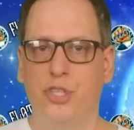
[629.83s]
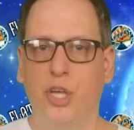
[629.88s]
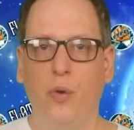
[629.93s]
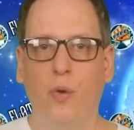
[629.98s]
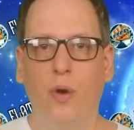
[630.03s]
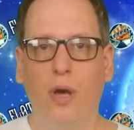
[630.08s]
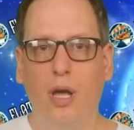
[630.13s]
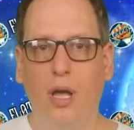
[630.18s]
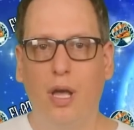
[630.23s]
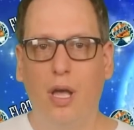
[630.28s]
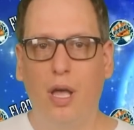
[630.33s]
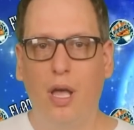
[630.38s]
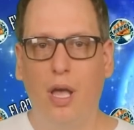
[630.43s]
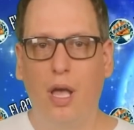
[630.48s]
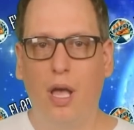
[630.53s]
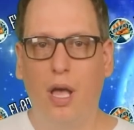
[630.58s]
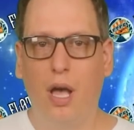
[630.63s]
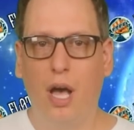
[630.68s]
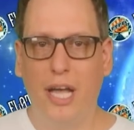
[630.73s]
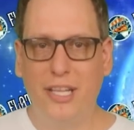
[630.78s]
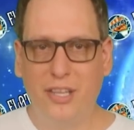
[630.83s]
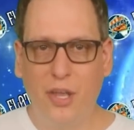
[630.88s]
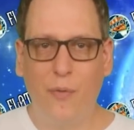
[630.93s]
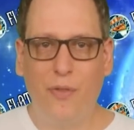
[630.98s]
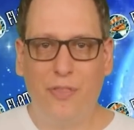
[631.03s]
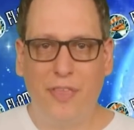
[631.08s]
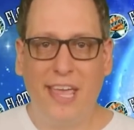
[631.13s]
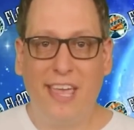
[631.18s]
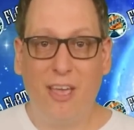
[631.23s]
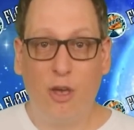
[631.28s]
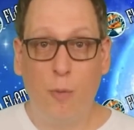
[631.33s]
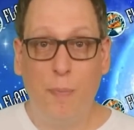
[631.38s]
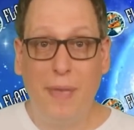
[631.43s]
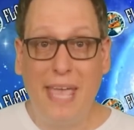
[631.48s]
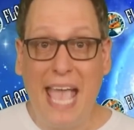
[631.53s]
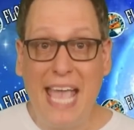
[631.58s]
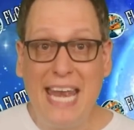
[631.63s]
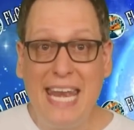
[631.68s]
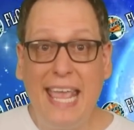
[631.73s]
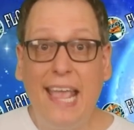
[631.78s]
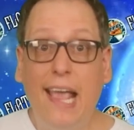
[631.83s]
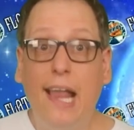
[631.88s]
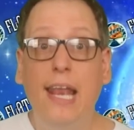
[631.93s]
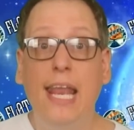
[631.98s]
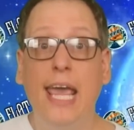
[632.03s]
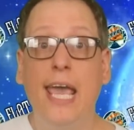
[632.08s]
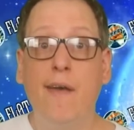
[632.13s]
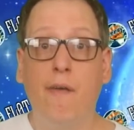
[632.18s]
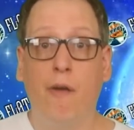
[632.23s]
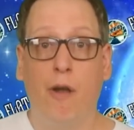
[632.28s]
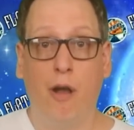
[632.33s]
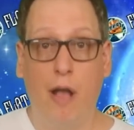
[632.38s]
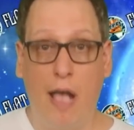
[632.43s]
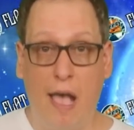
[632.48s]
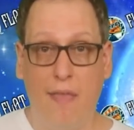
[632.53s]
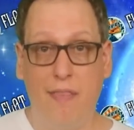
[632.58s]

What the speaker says: So I don't think it could be any clearer